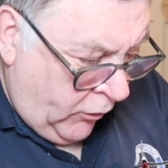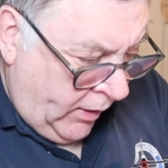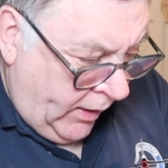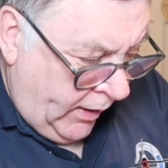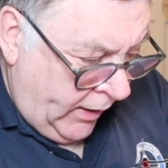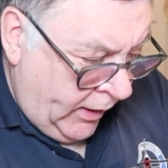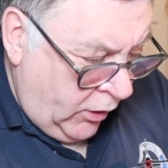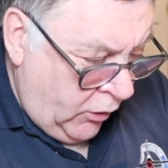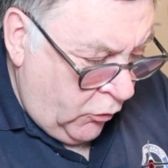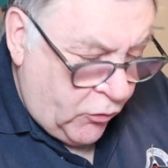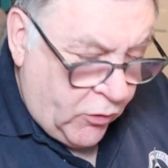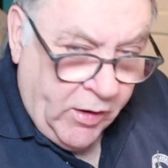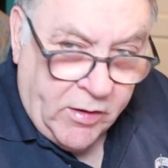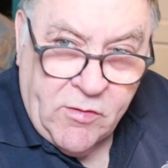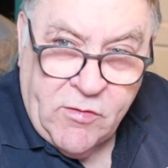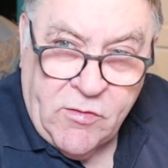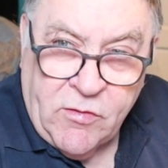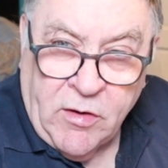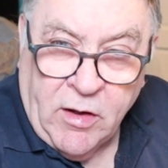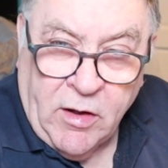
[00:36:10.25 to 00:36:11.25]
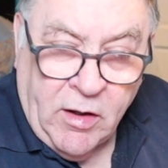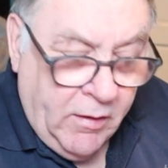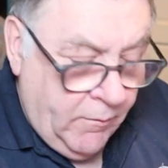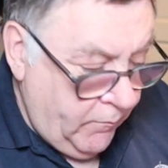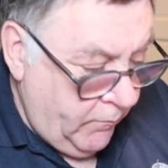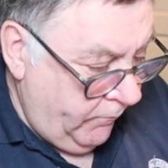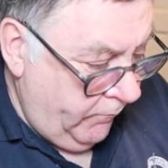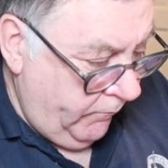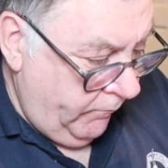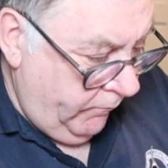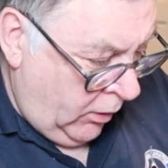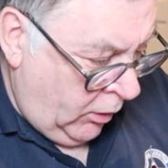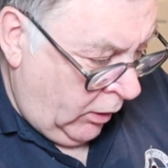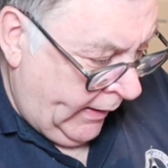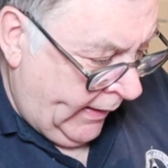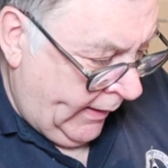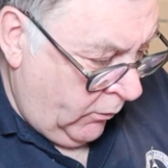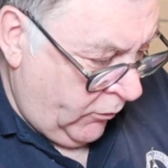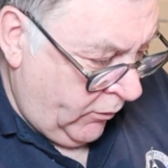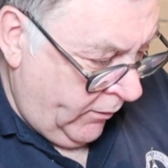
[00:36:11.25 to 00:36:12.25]
I used it
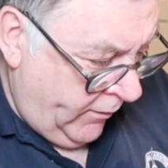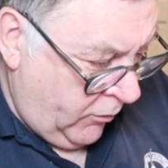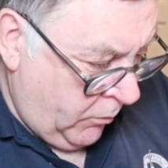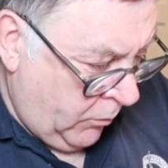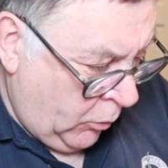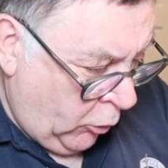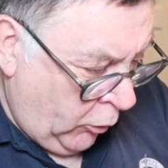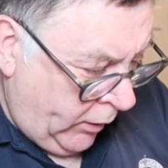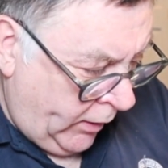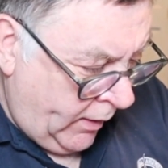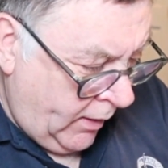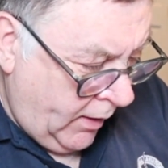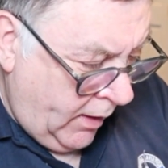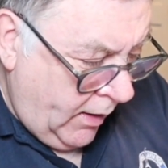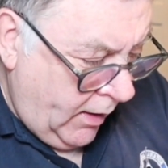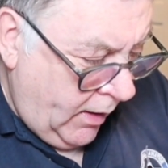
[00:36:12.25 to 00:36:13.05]
early hours of this morning,